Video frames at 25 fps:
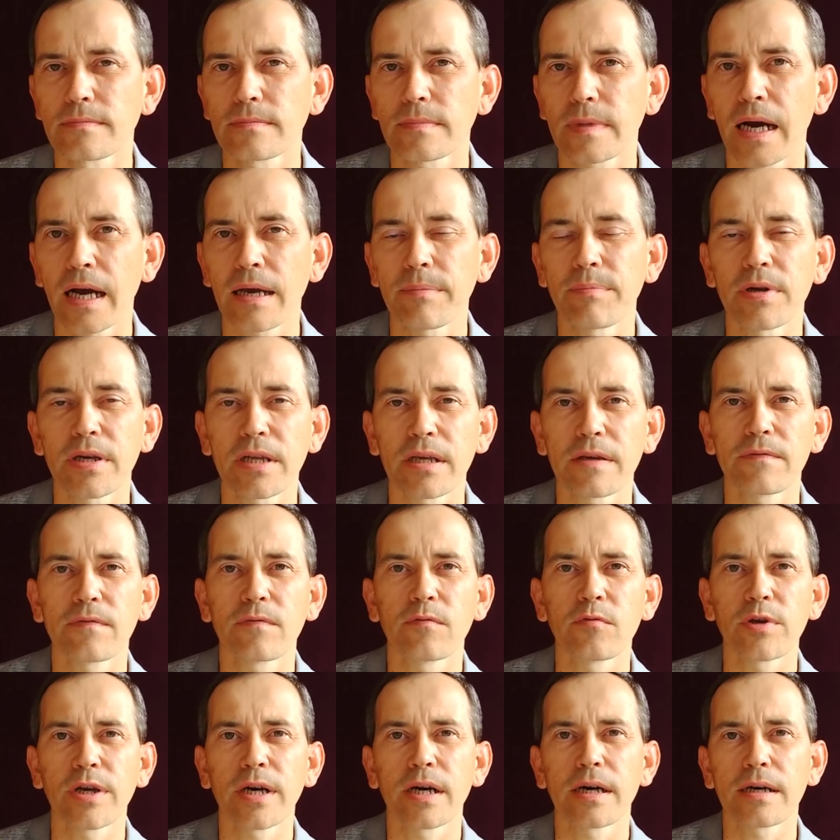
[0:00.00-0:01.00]
I believe
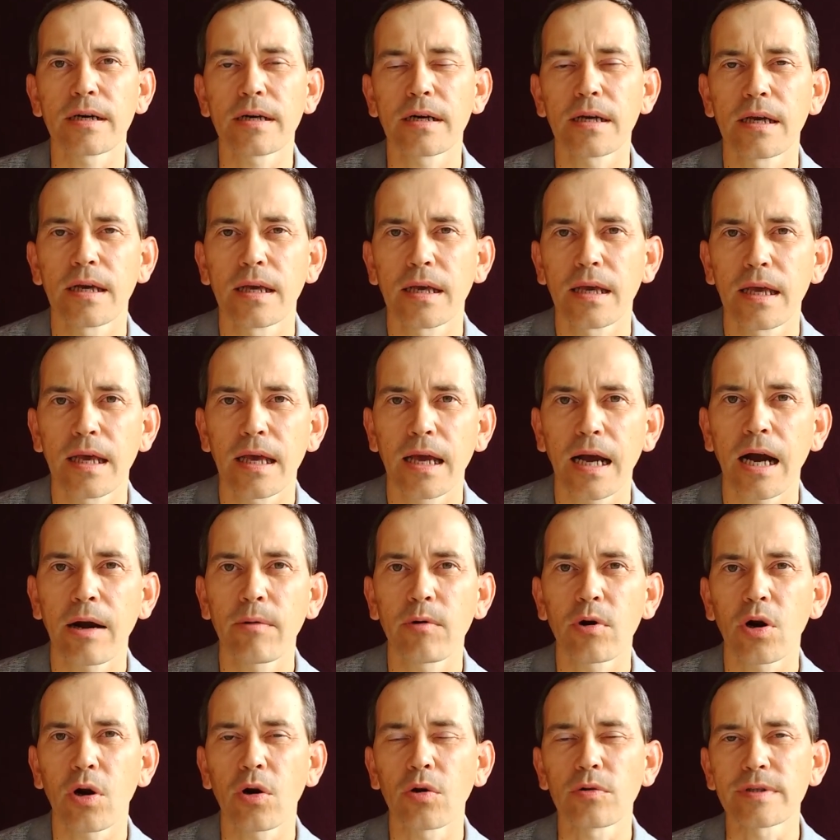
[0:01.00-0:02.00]
we are
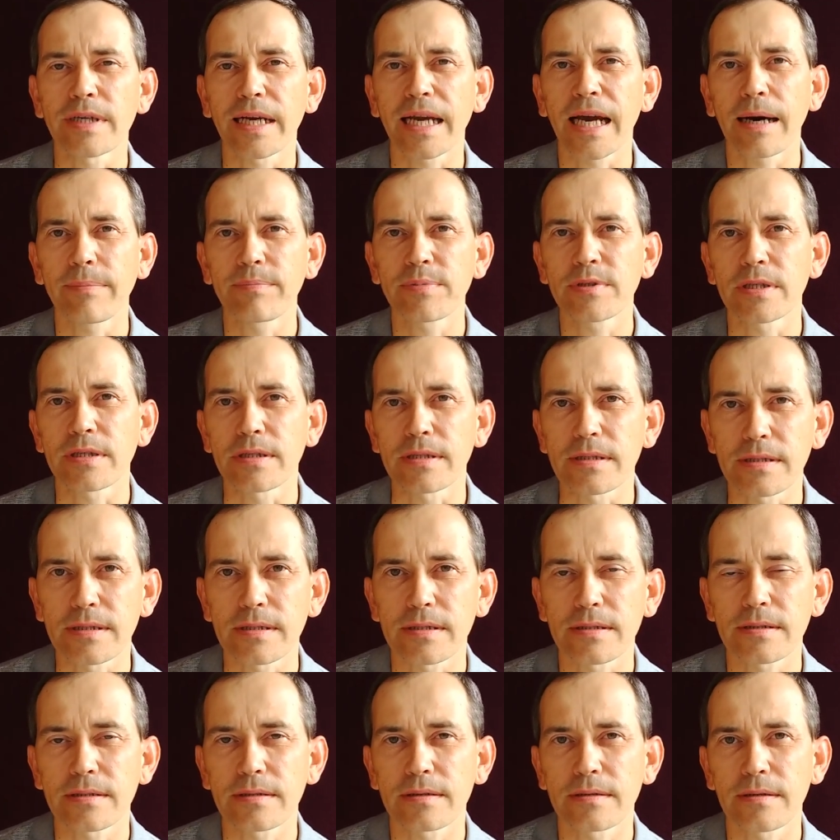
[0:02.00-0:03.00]
our own
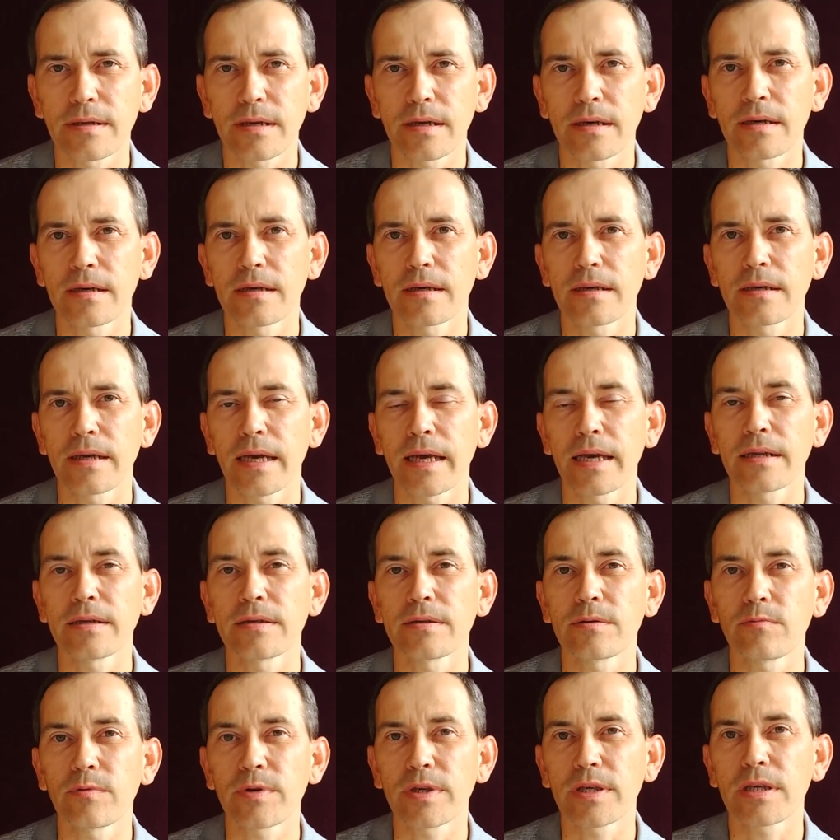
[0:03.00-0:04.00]
captains uh,
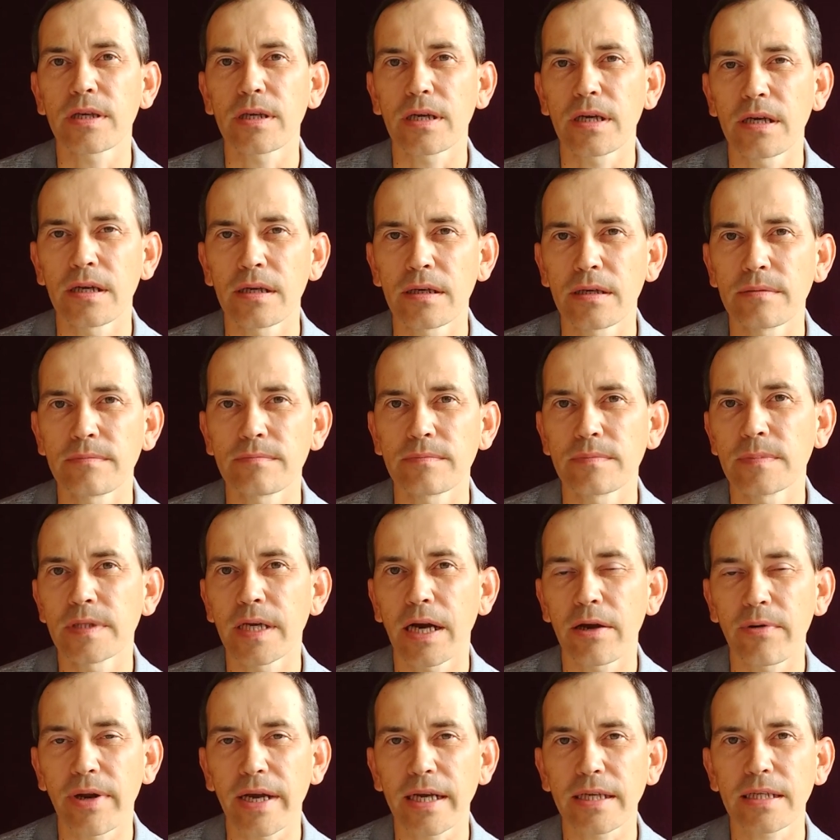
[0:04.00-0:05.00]
and we um,
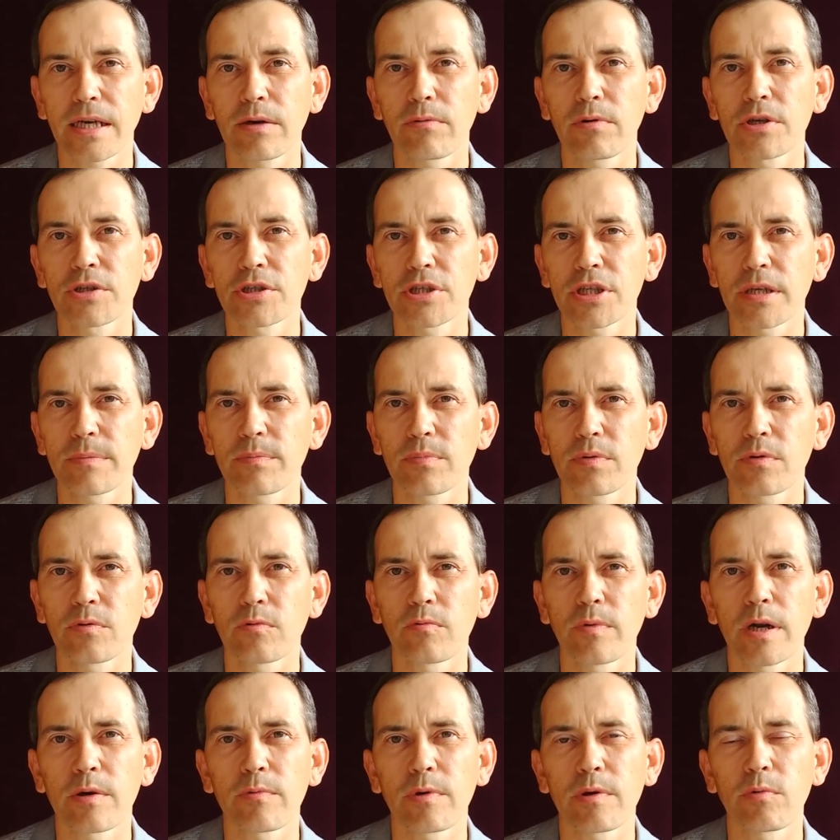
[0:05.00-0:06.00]
direct our ship
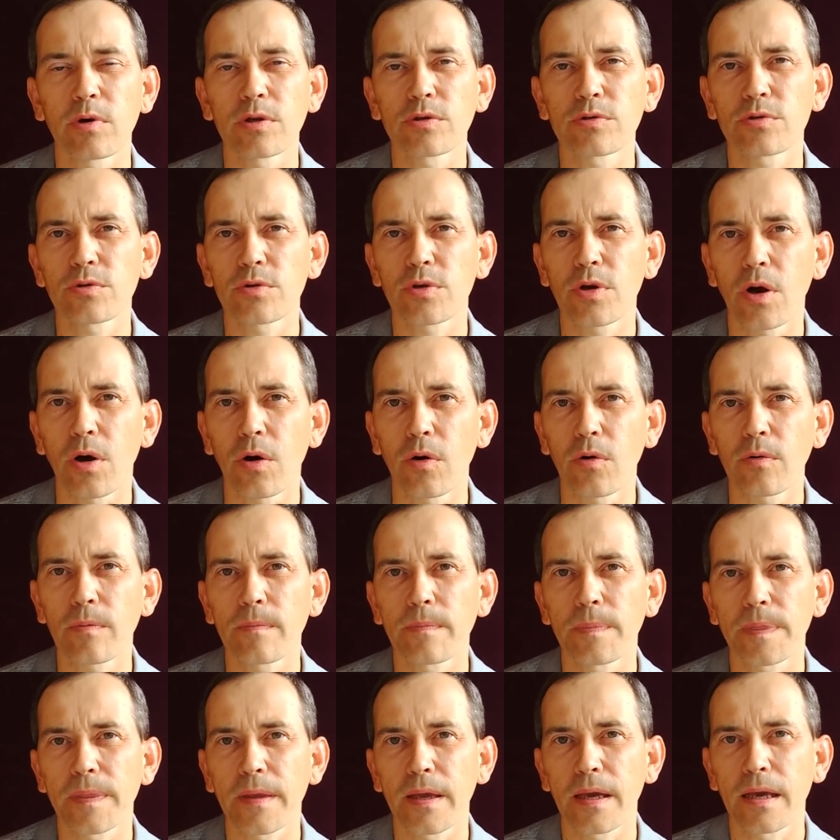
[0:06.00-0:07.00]
where we want to go
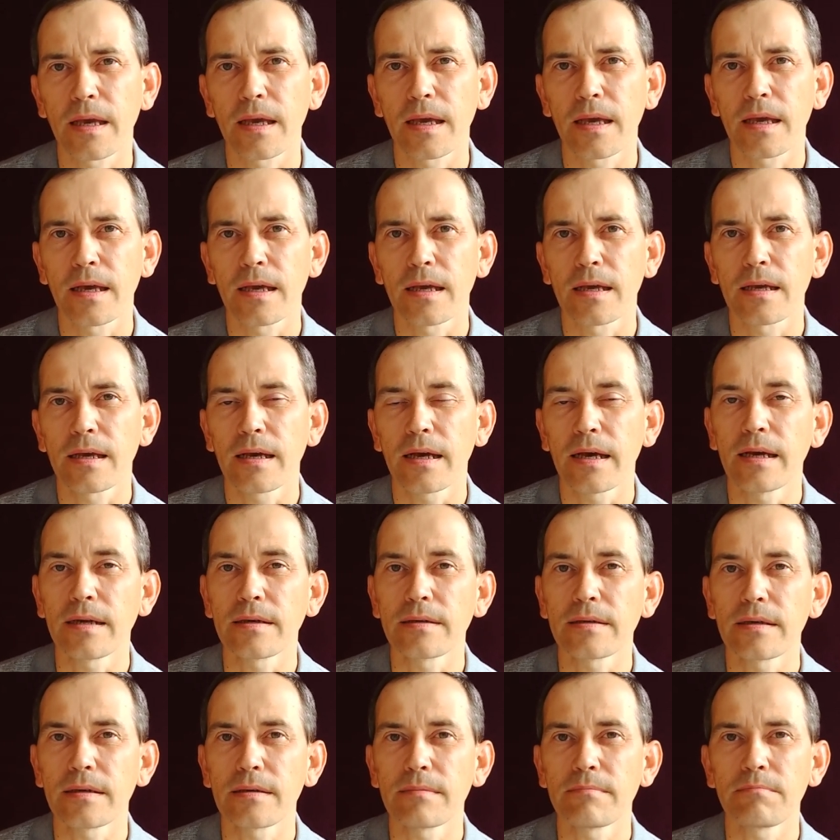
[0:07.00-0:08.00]

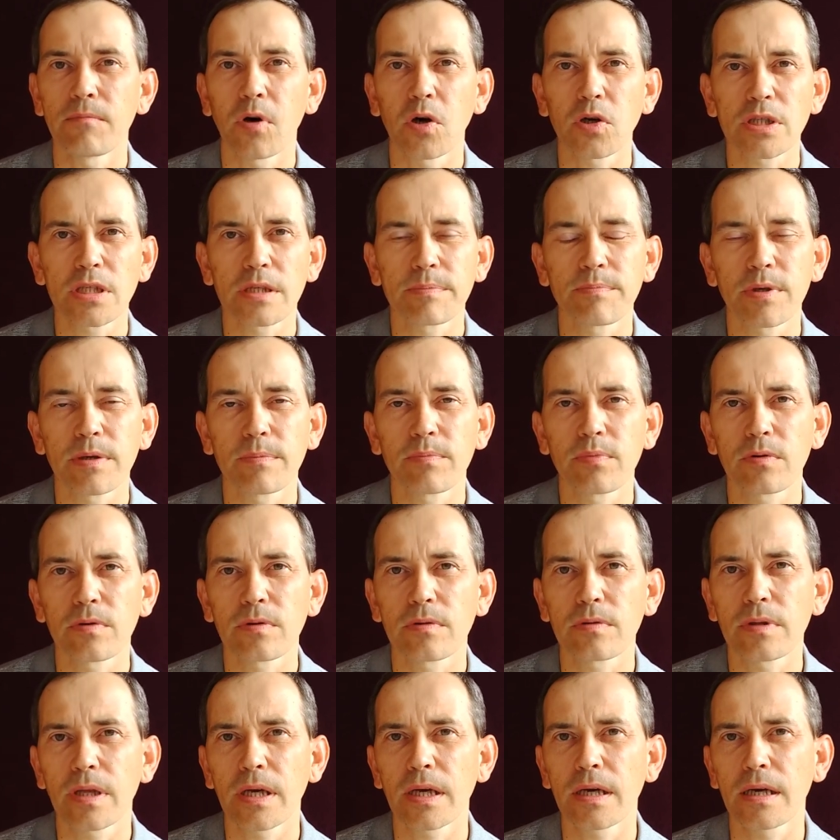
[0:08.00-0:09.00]
and uh, most
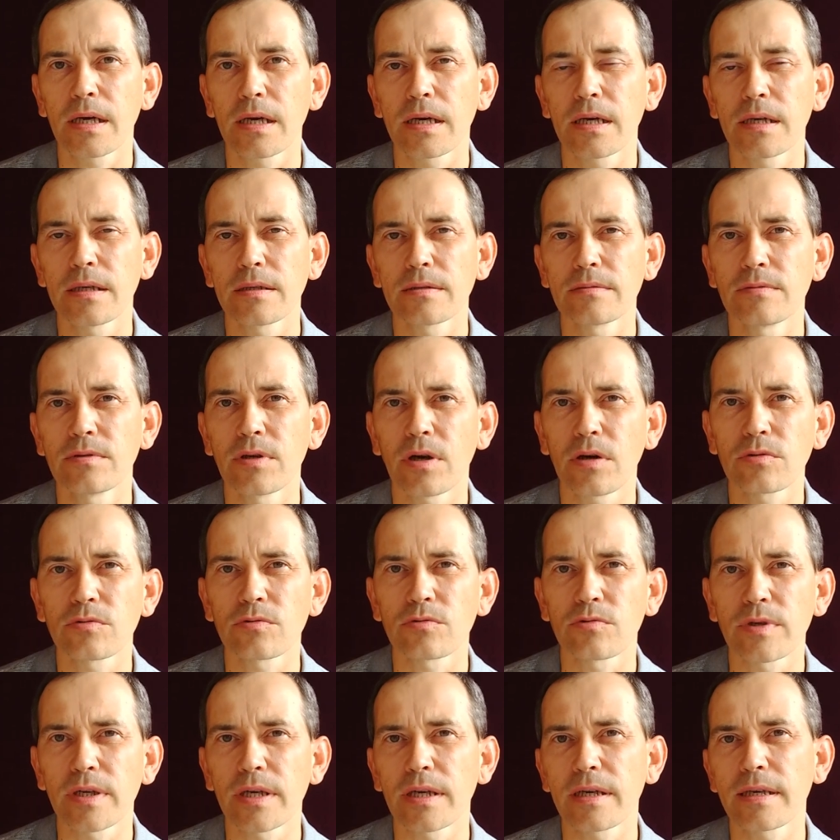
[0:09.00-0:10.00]
people uh,
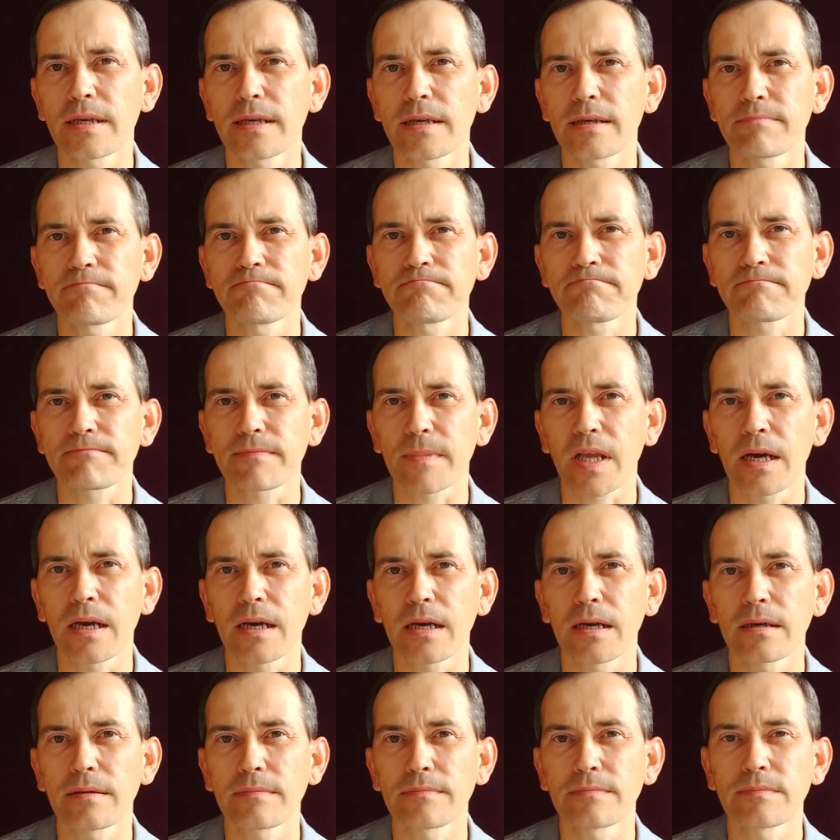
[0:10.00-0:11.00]
don't really
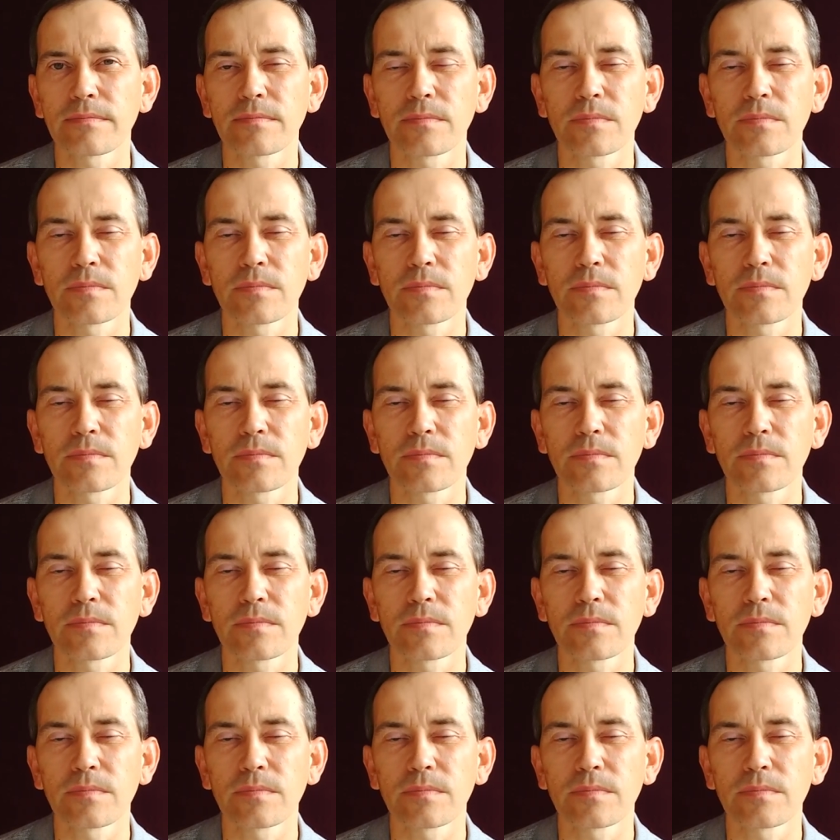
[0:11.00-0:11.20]
um,